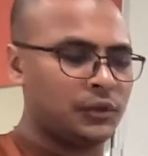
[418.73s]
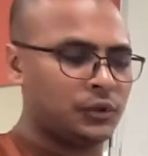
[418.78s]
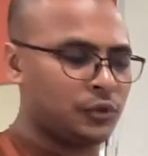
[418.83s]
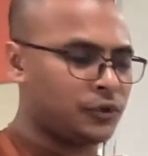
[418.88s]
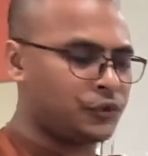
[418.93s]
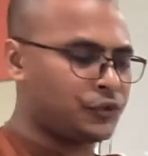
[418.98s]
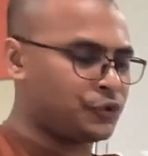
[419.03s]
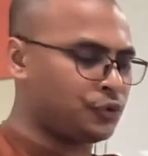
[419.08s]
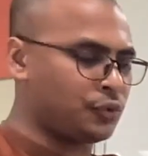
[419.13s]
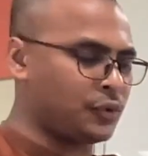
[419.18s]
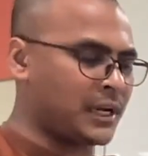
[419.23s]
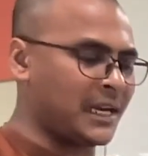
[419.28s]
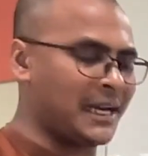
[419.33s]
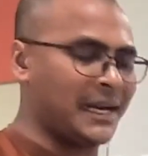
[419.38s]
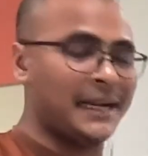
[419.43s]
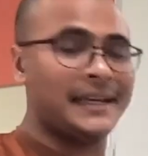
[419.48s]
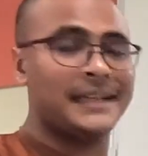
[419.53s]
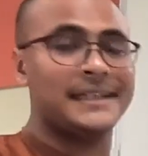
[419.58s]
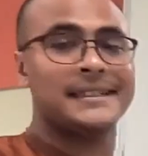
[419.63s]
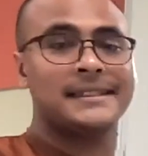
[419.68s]
Those who can
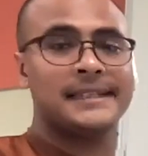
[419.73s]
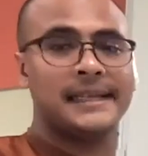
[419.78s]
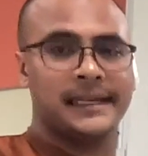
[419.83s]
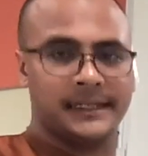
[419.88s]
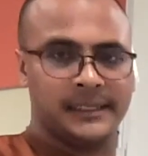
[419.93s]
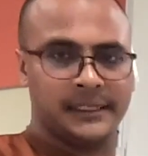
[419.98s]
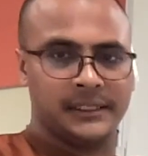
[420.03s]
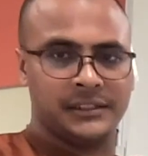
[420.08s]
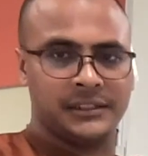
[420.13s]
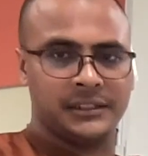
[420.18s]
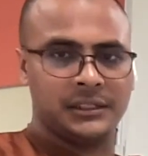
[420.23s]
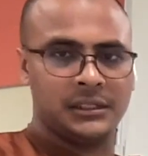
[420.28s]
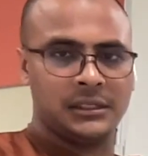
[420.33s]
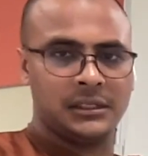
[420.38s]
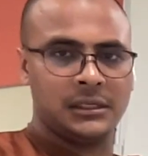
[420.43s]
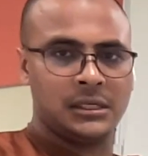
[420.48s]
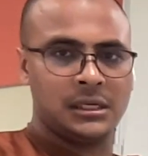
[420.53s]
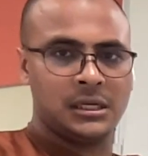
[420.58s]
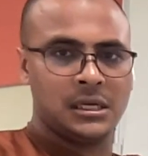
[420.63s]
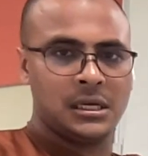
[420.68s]
understand it,
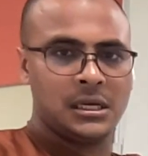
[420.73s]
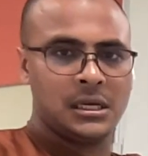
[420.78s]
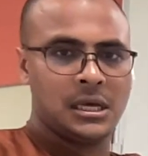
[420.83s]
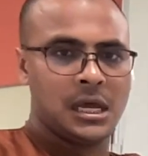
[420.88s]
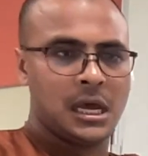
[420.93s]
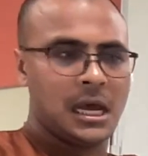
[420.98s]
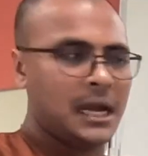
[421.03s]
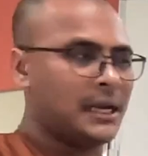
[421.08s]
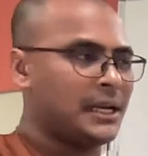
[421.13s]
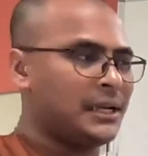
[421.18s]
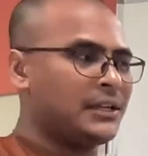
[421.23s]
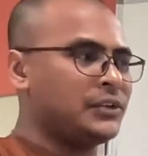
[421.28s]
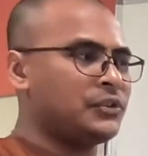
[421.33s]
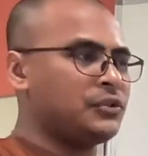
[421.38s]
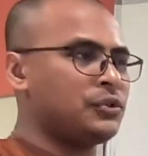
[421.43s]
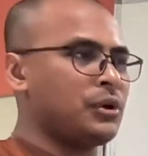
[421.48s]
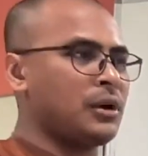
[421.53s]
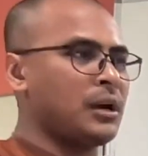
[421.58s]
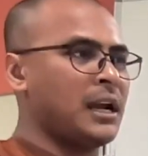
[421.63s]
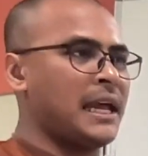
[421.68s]
and it is
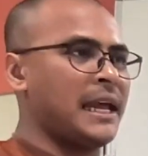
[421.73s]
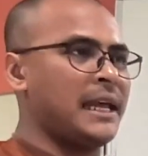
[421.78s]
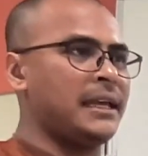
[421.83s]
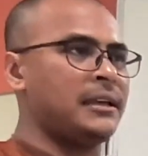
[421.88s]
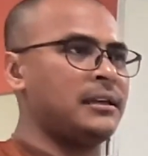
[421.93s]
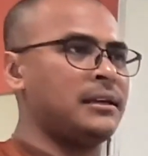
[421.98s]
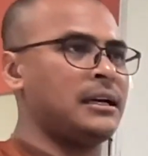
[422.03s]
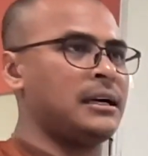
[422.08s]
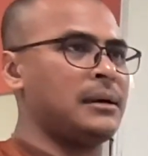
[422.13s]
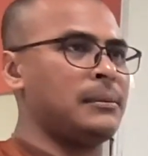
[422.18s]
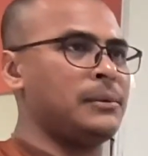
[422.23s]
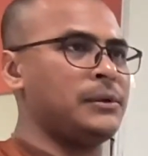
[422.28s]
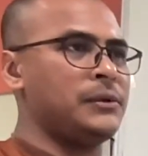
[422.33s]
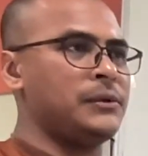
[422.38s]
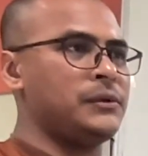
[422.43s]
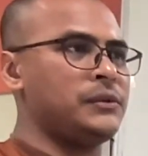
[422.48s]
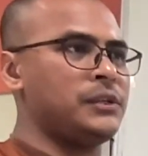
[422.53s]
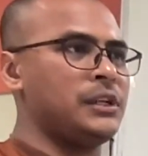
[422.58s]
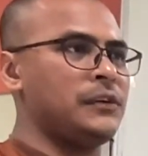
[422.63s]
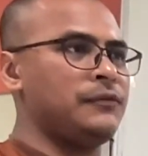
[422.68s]
not like
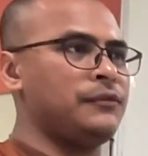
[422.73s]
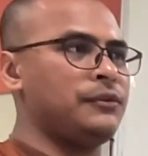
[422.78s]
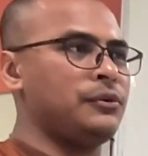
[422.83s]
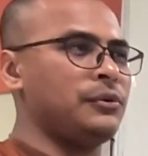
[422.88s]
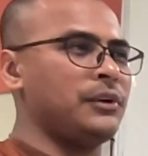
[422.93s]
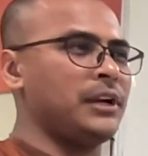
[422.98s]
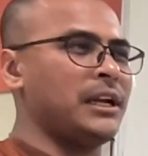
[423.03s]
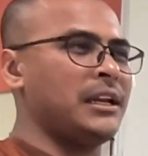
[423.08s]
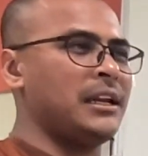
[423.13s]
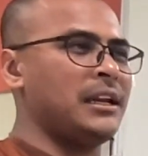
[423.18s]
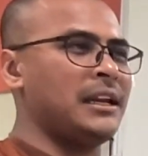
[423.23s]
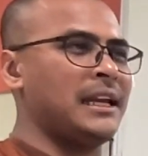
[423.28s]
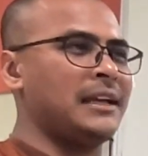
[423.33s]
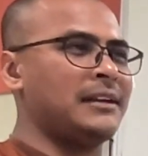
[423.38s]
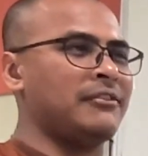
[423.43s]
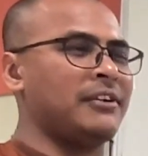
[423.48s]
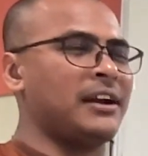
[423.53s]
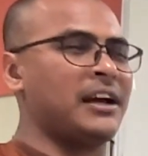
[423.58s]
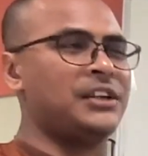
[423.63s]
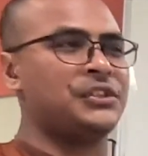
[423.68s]
means if you're reading like
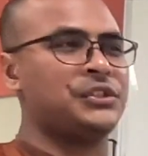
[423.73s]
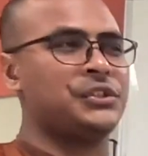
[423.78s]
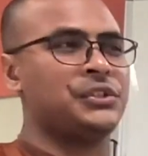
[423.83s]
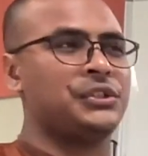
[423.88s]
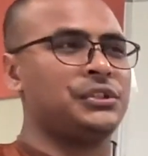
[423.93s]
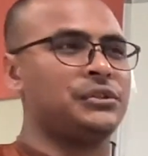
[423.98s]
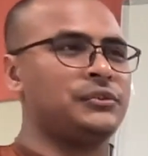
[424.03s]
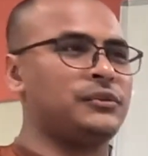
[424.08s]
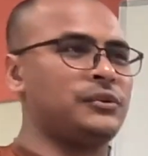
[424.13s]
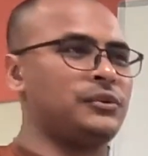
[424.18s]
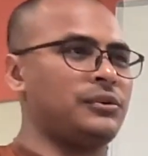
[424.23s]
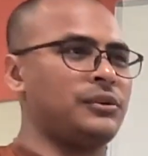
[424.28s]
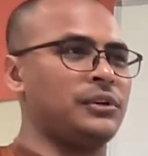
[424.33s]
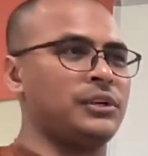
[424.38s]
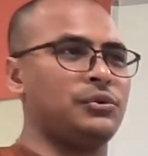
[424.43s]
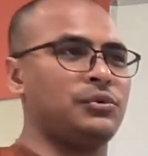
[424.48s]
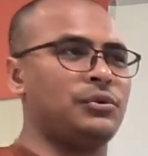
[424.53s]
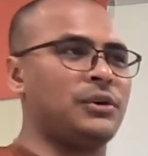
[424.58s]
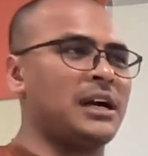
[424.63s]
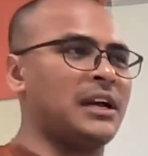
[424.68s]
rush, so
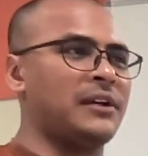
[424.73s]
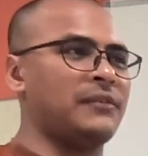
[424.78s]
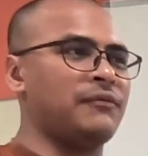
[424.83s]
you can't